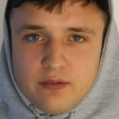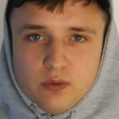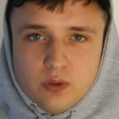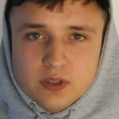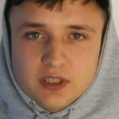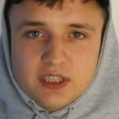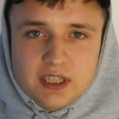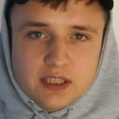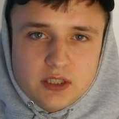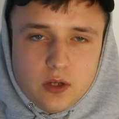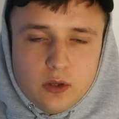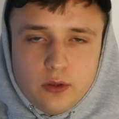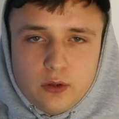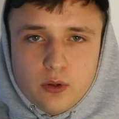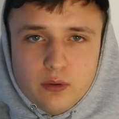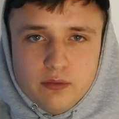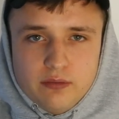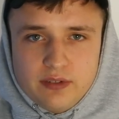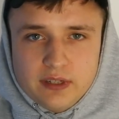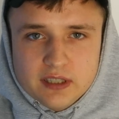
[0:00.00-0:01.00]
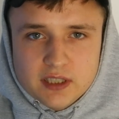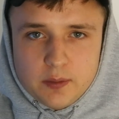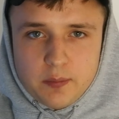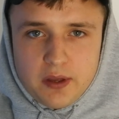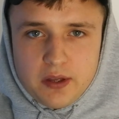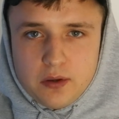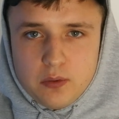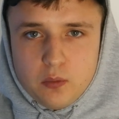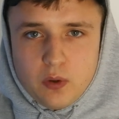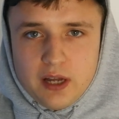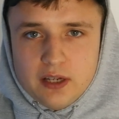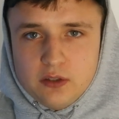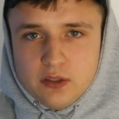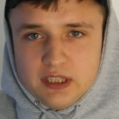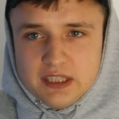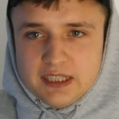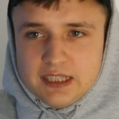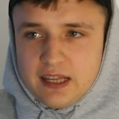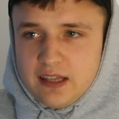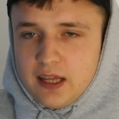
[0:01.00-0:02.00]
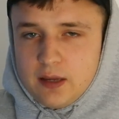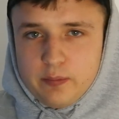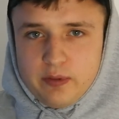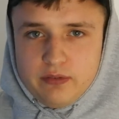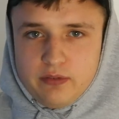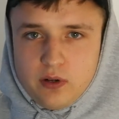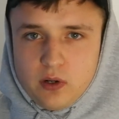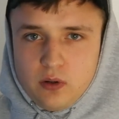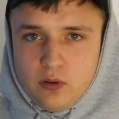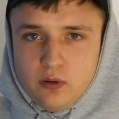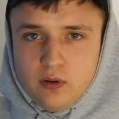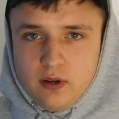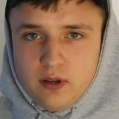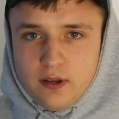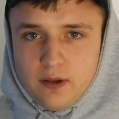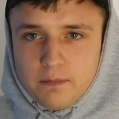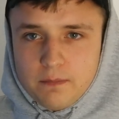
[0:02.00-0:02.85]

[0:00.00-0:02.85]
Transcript: everyone says all the good things about them. Why don't you say that before?